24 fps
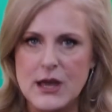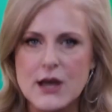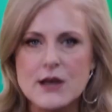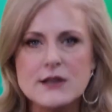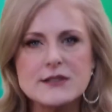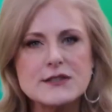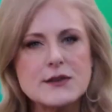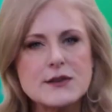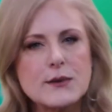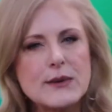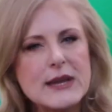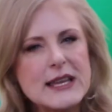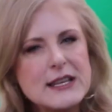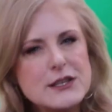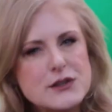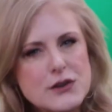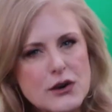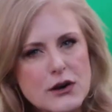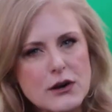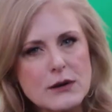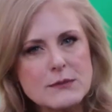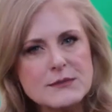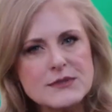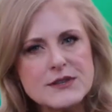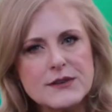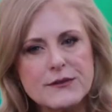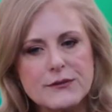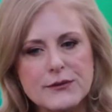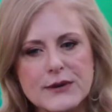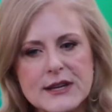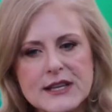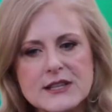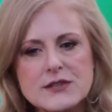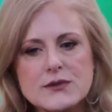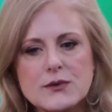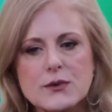So in terms of
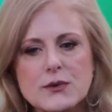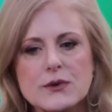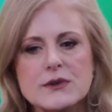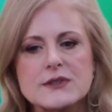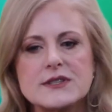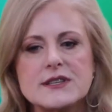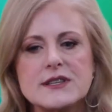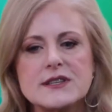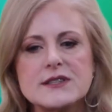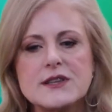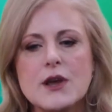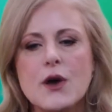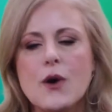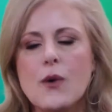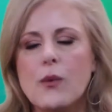resources,